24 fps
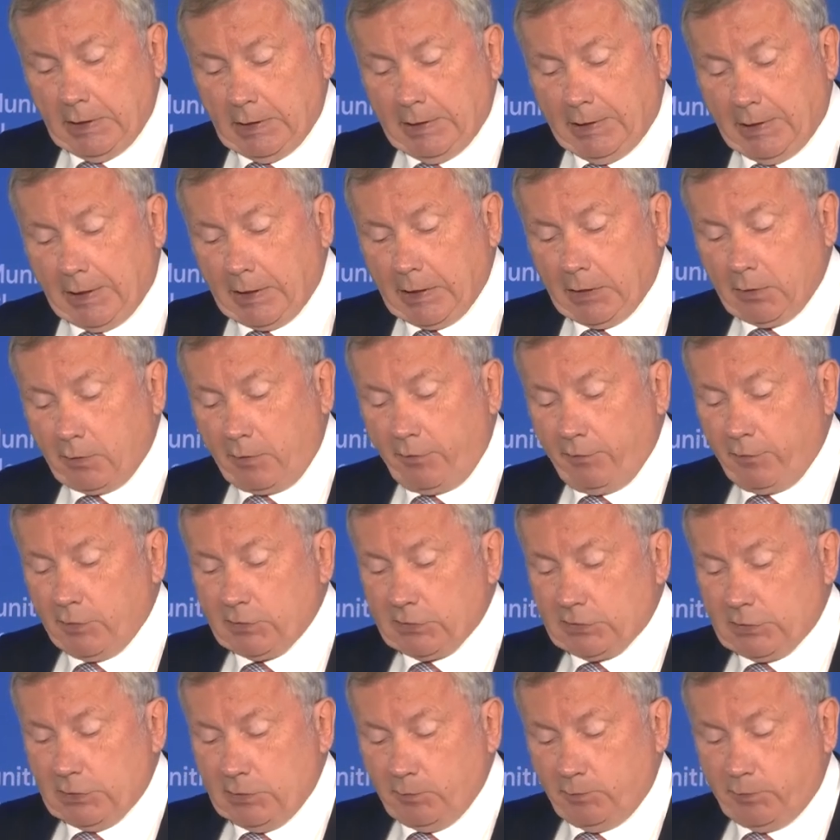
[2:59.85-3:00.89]
lie on the
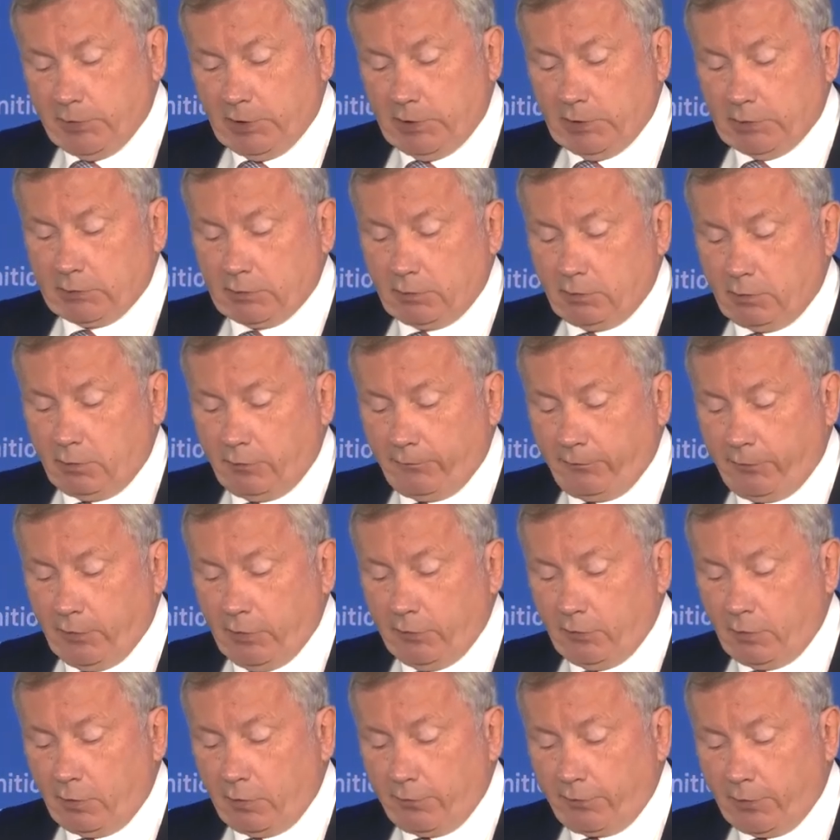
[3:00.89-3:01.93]
seabed of the
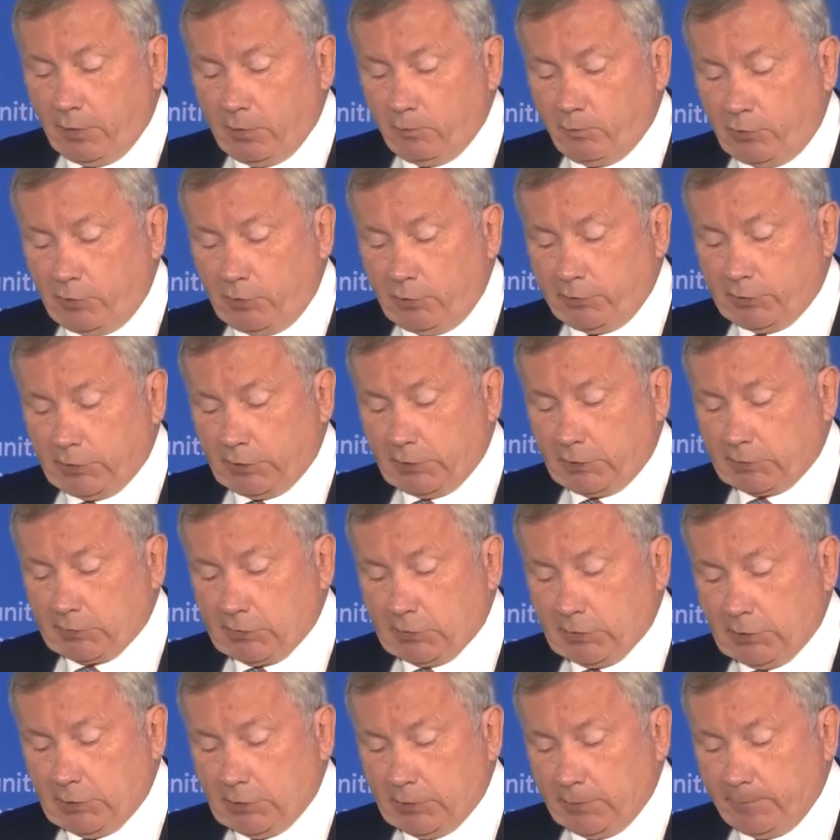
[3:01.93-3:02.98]
North and Baltic
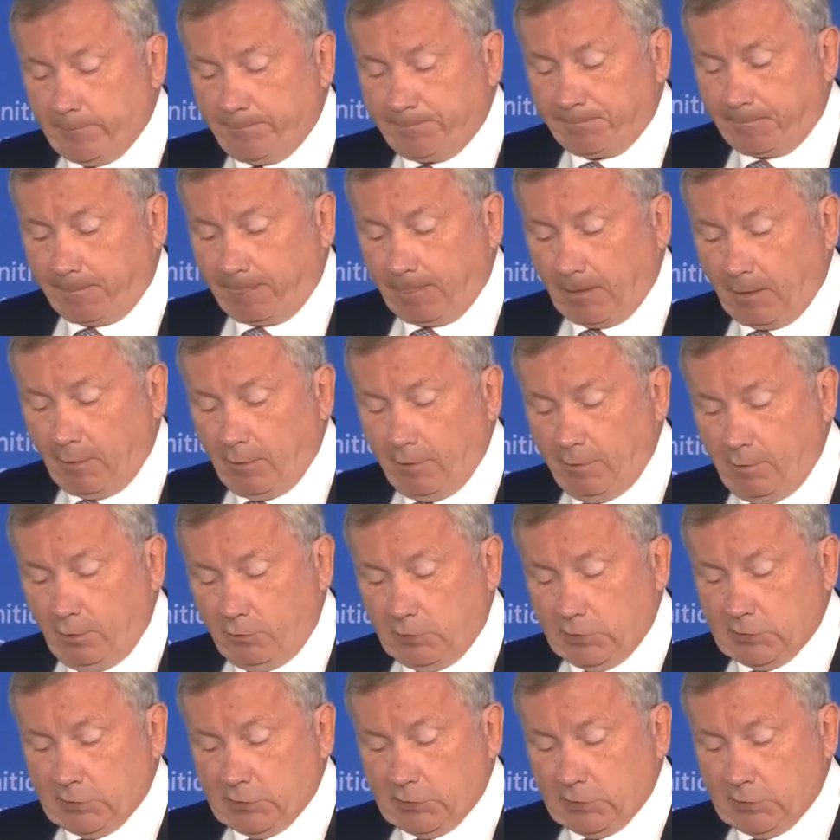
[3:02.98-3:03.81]
Sea, the